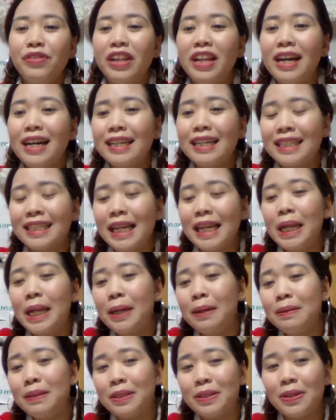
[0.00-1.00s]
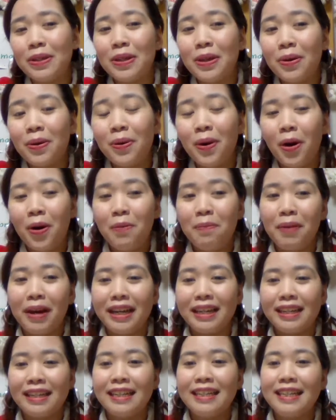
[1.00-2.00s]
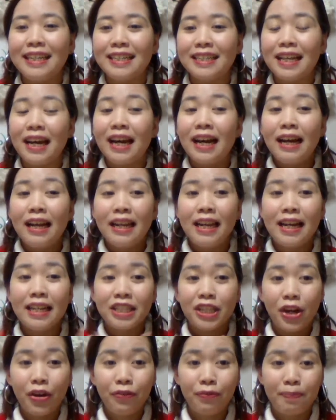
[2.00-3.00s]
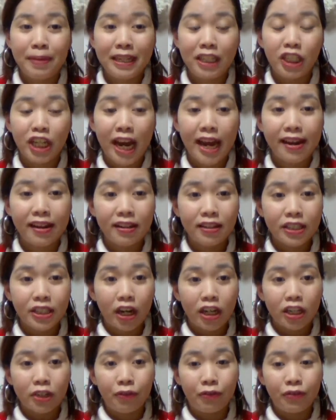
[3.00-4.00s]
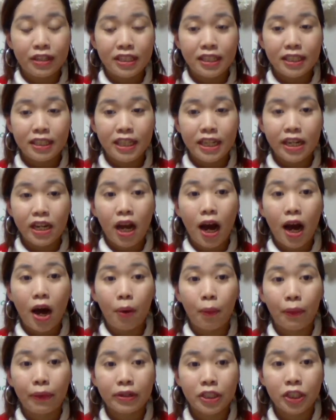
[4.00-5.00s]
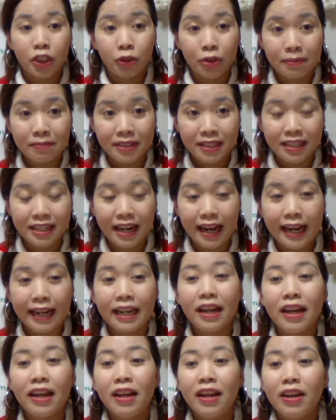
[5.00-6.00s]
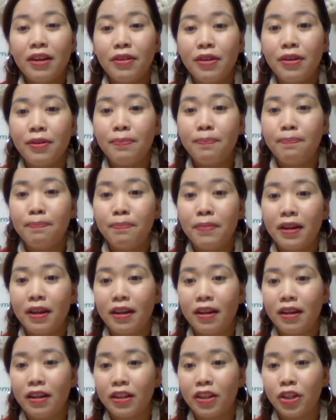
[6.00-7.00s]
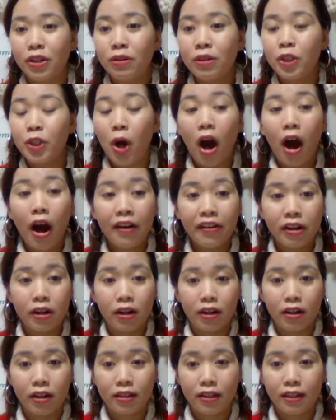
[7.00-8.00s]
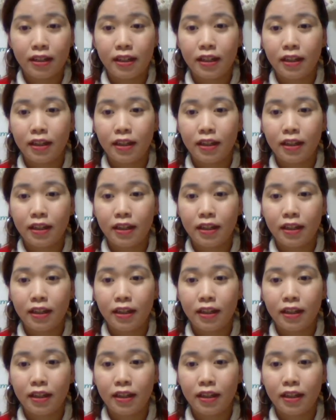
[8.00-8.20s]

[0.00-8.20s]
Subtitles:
Vlogs, hello to you. Oh my goodness, lots of big channels are visiting our stream tonight. A huge honor,